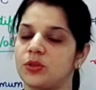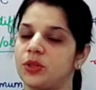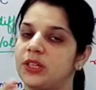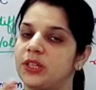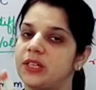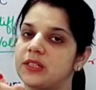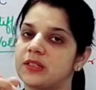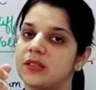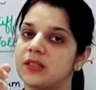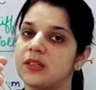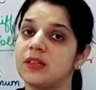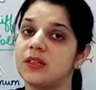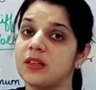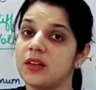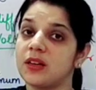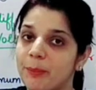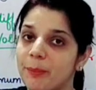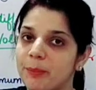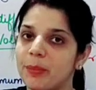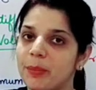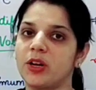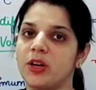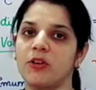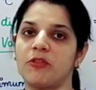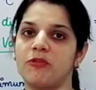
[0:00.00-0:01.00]
So it is the
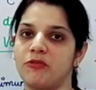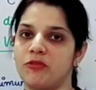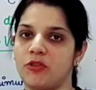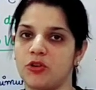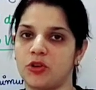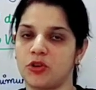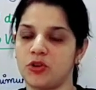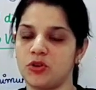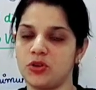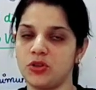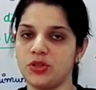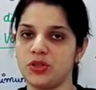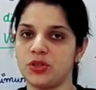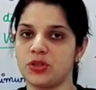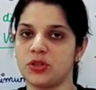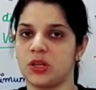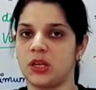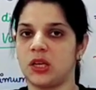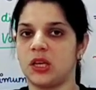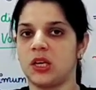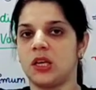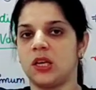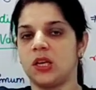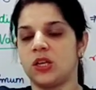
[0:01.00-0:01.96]
number of photons.